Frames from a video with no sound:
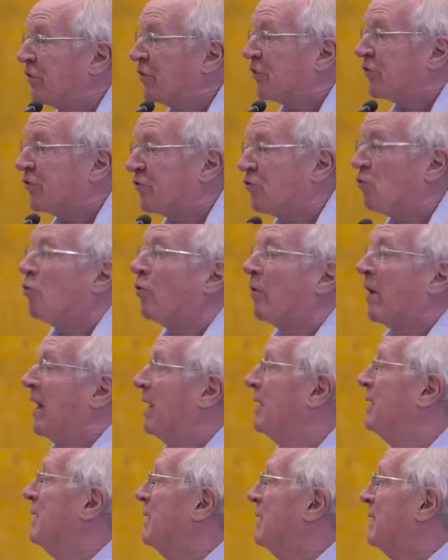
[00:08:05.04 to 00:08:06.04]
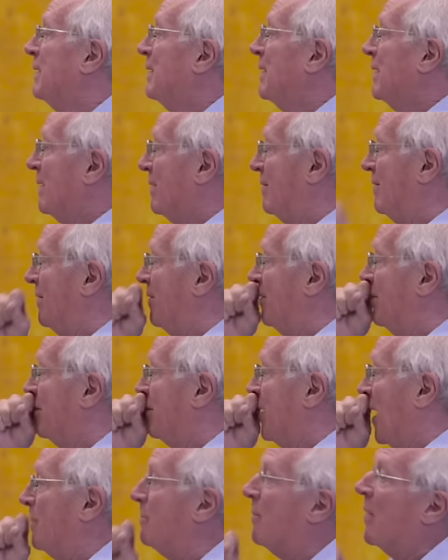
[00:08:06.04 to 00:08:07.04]
is the story.
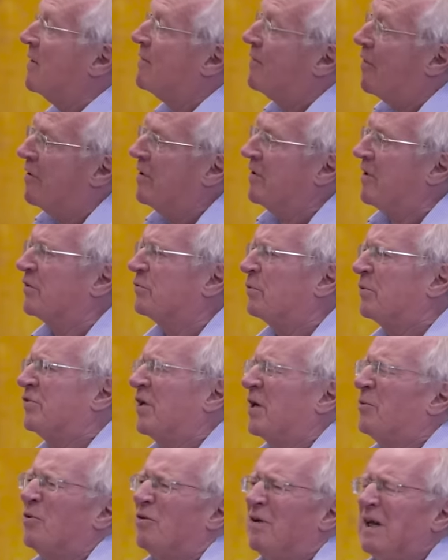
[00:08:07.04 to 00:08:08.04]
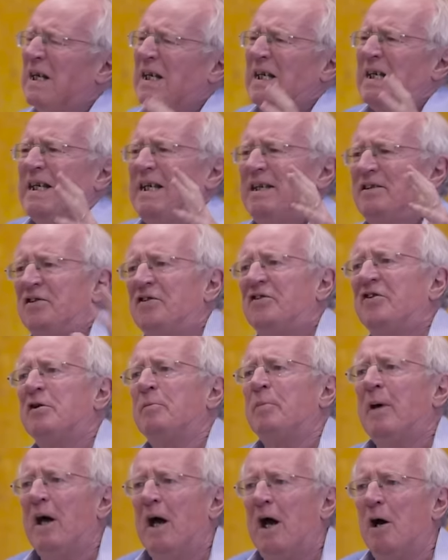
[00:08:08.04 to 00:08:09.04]
And my foreign desk was saying, well, isn't it
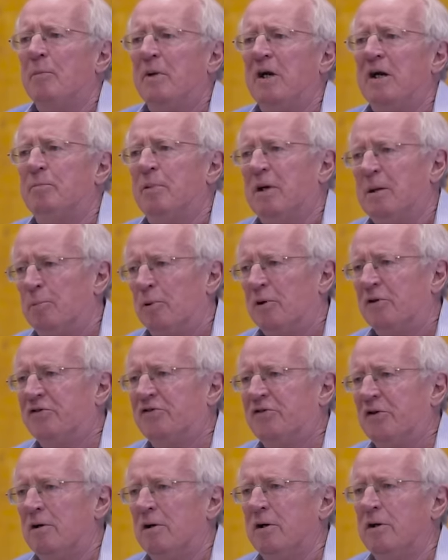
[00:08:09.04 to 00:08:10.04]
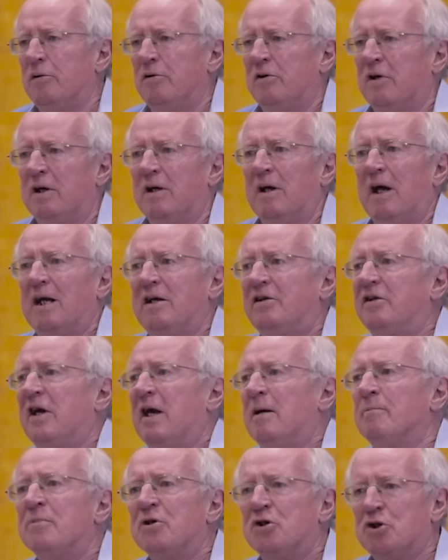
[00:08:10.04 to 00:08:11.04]
about how many people are still using
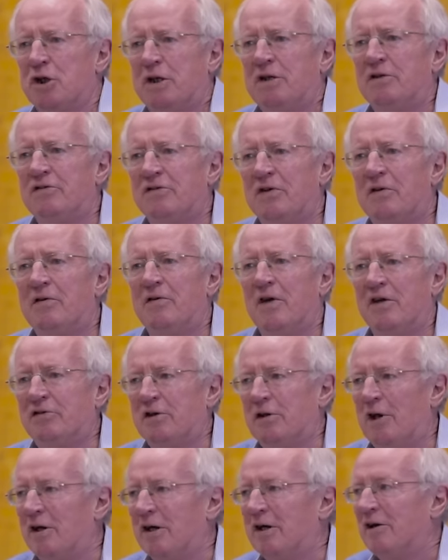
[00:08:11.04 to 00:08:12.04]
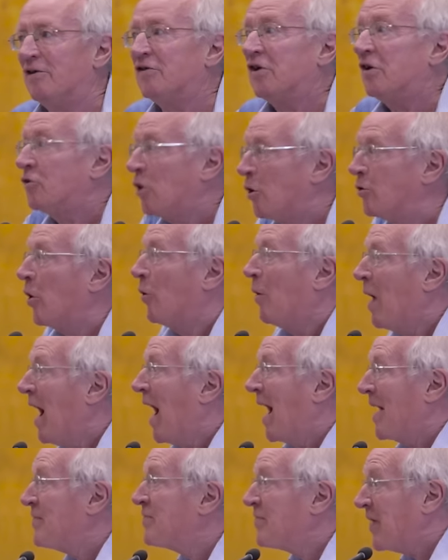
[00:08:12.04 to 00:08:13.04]
ATM machines in Thessalonica? I said, no,
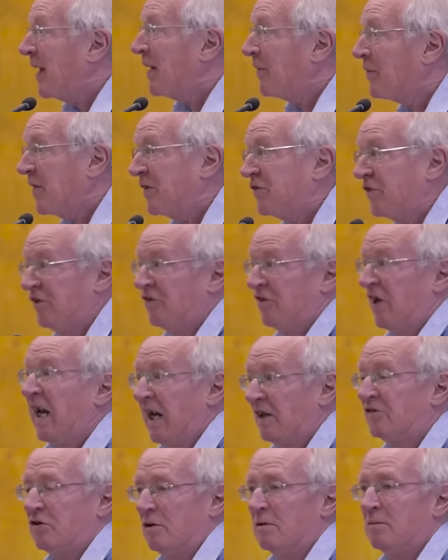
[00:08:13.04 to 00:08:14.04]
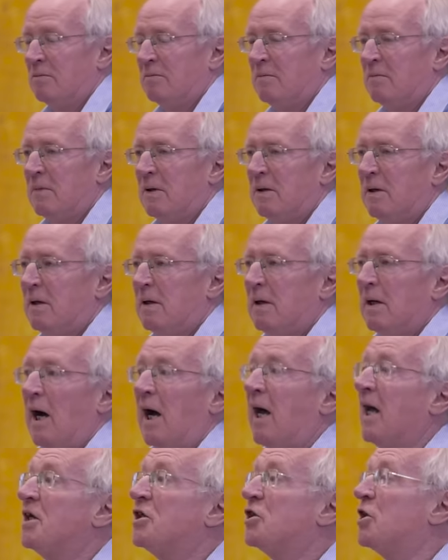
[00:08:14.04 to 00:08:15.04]
I think this is it.
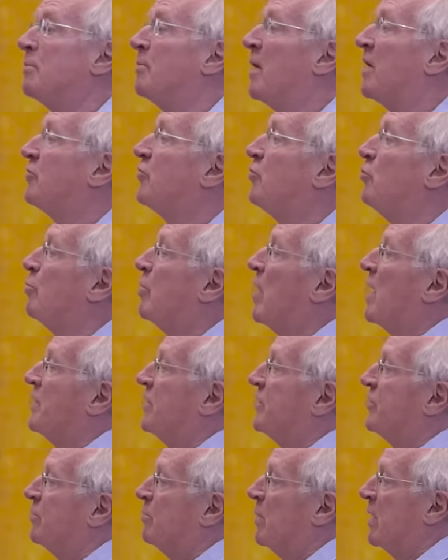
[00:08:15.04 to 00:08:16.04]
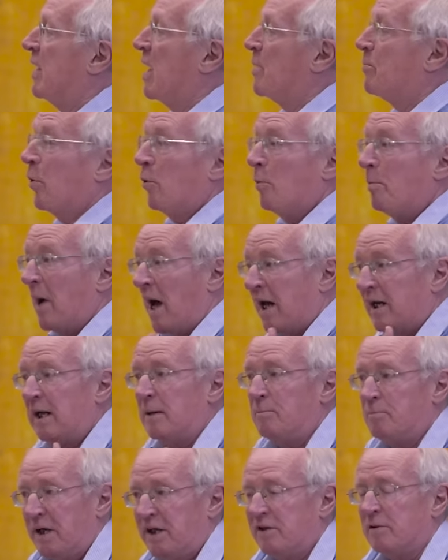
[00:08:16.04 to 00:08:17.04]
I actually met two brothers from Aleppo,
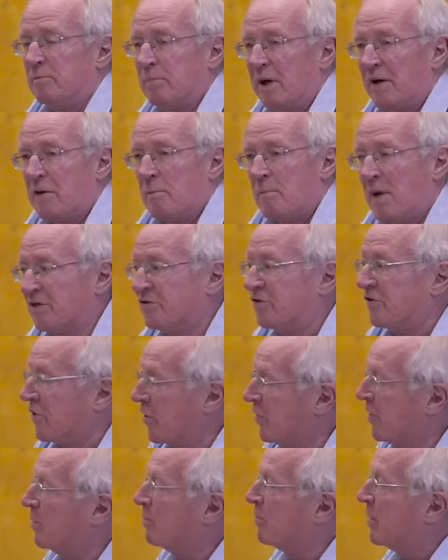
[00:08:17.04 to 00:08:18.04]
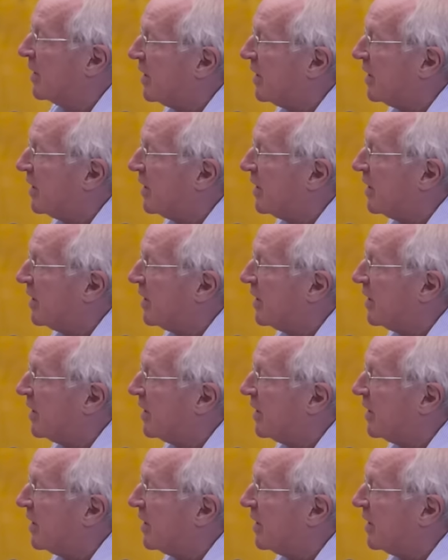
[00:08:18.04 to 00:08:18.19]
badly beaten by the Macedonian